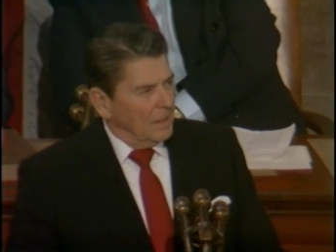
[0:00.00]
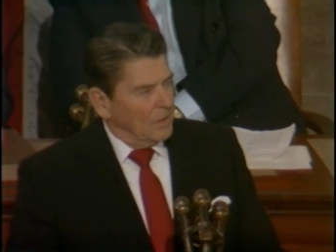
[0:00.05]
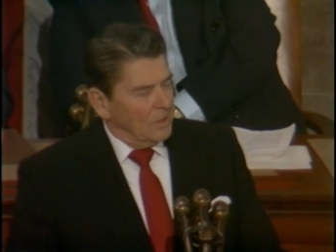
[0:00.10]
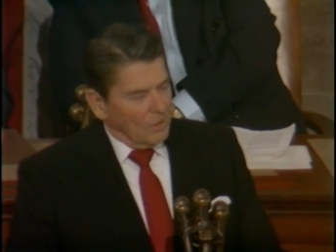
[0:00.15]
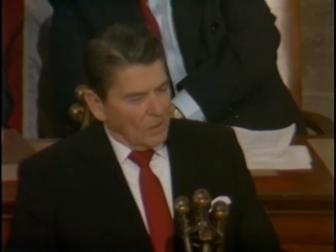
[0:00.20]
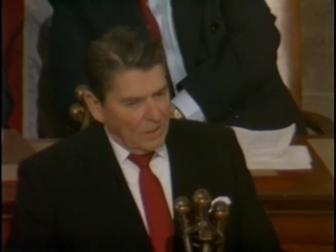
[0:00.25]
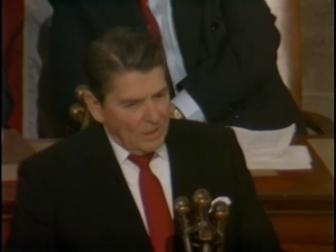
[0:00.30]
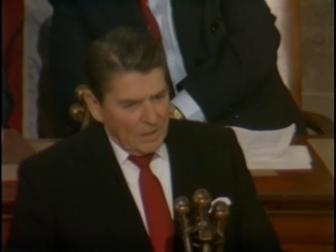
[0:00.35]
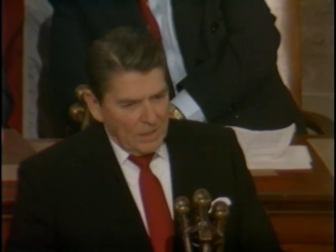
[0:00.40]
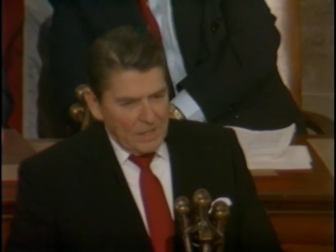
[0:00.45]

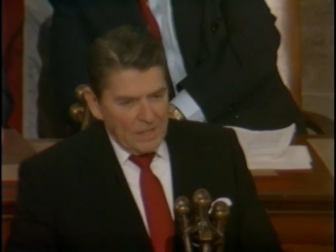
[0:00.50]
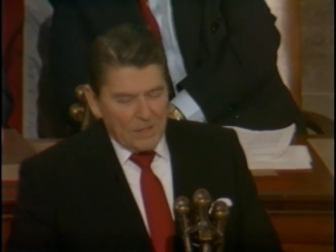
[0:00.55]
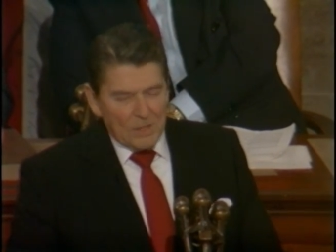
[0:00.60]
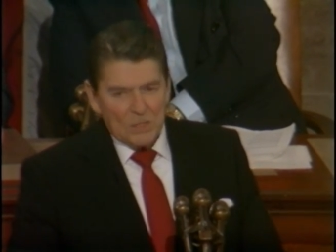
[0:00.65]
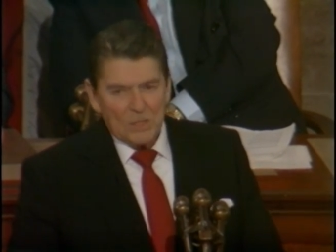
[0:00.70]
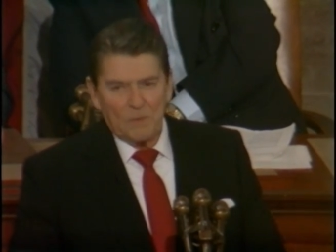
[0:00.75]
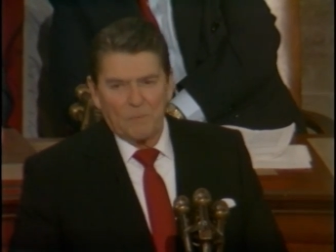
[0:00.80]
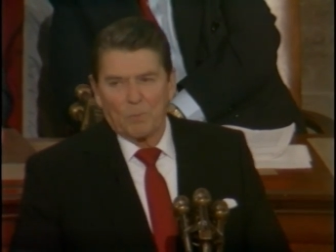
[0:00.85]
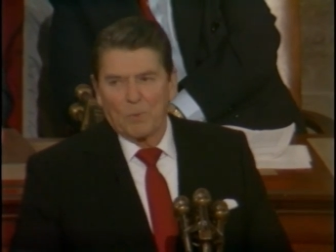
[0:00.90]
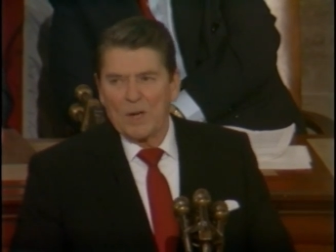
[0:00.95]
During the
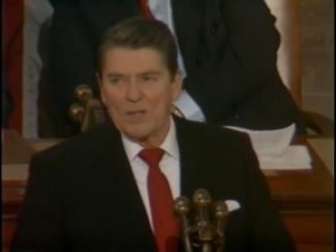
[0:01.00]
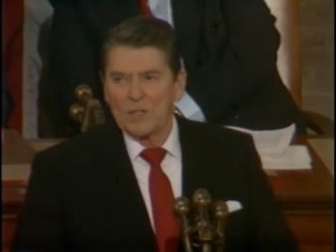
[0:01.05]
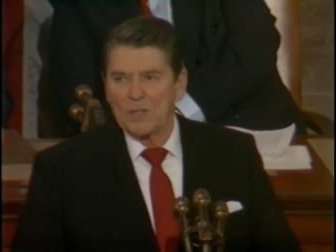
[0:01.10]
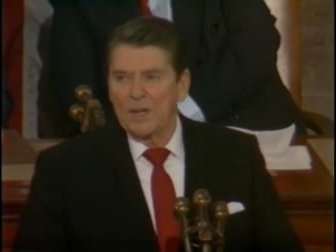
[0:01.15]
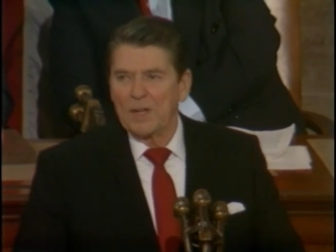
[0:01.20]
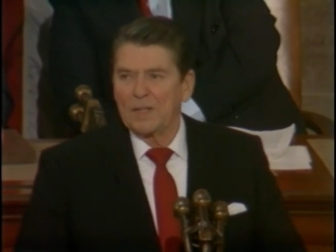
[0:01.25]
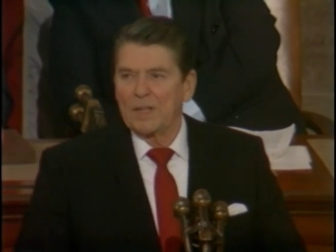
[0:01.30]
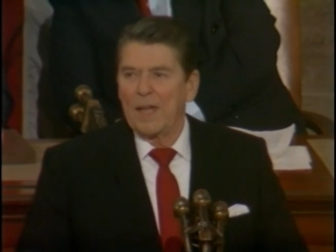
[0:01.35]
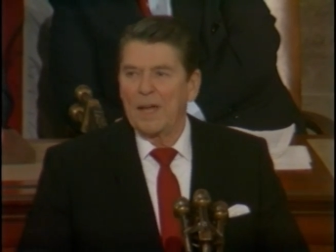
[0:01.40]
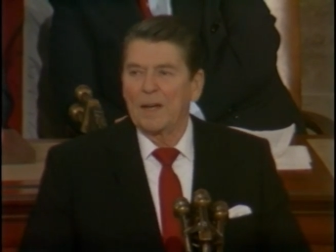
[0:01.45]
years of
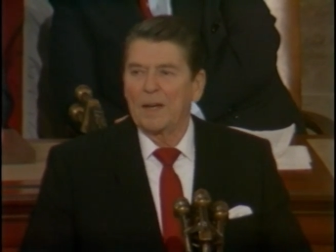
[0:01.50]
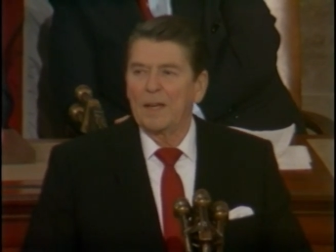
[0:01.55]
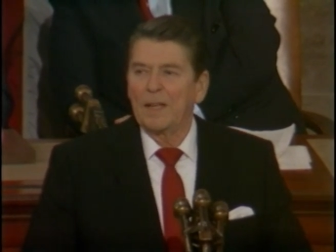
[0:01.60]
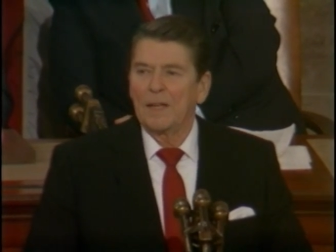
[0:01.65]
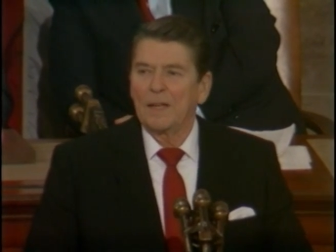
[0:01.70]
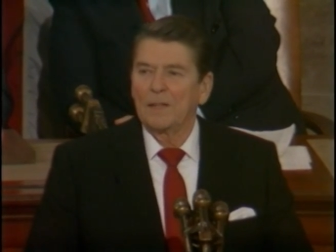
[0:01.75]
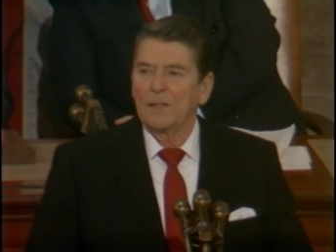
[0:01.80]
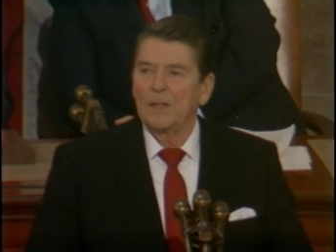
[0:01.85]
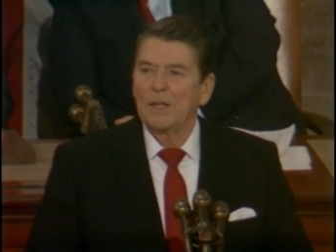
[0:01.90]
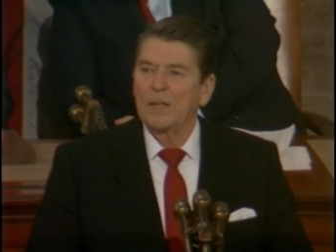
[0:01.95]
President
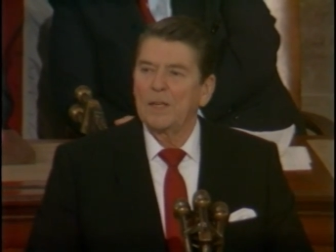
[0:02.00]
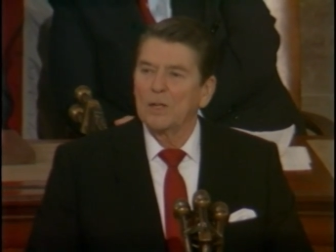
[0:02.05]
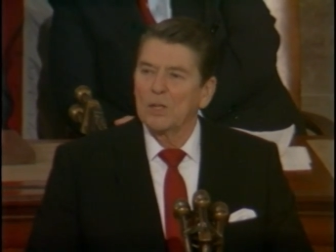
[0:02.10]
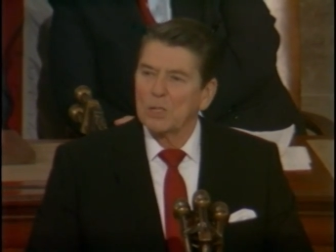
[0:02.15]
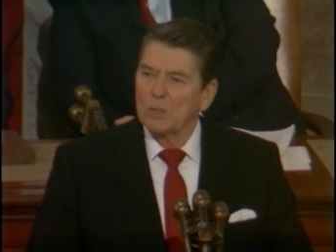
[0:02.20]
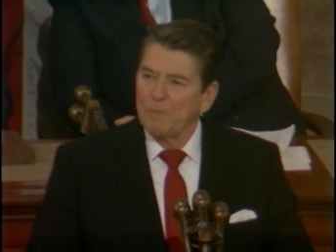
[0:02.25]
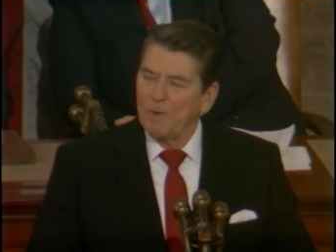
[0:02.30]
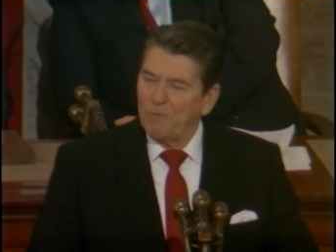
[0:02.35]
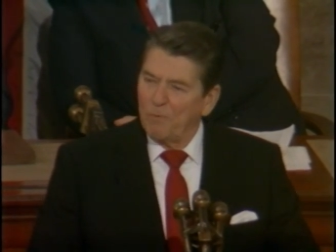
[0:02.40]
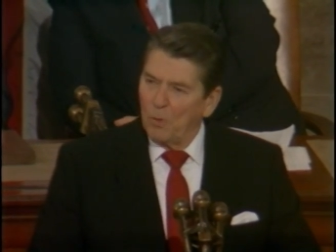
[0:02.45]
Kennedy and the
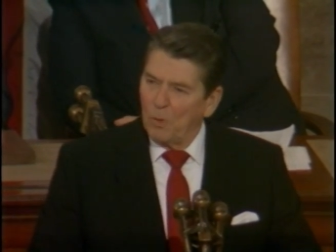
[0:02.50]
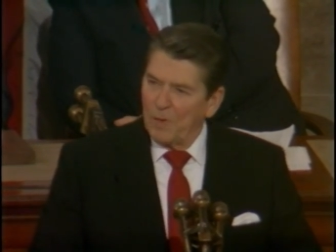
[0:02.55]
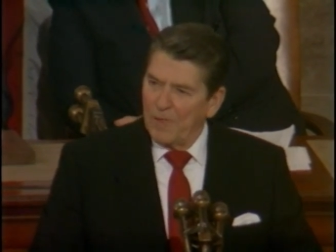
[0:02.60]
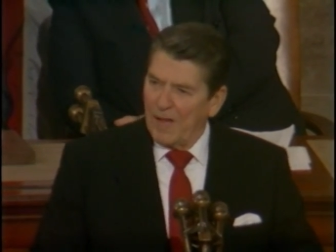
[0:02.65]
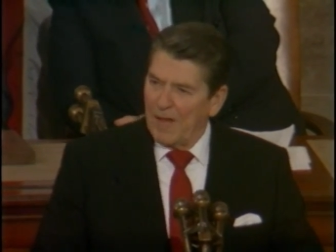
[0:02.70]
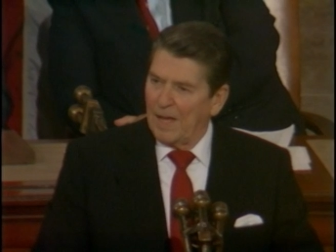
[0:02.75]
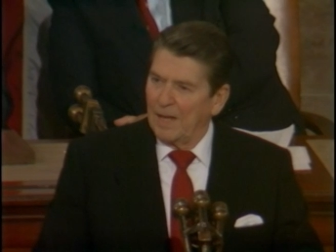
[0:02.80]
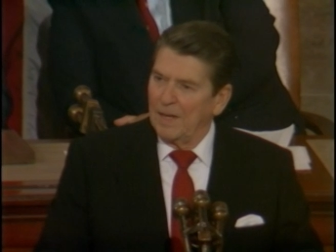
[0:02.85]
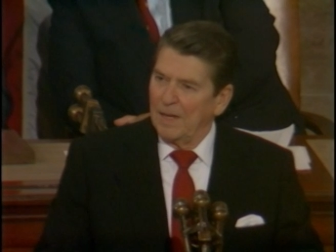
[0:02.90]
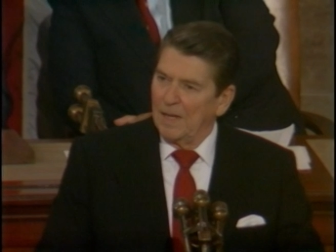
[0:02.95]
years before
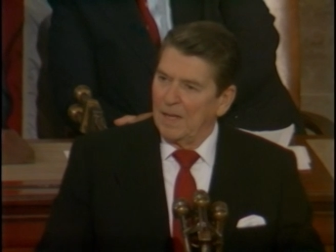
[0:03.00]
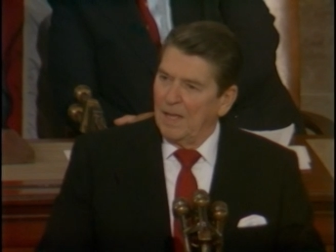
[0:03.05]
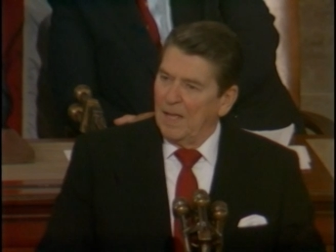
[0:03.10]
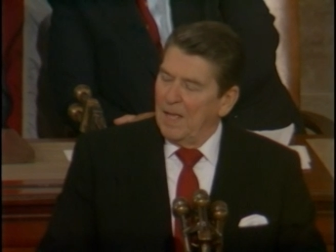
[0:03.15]
that,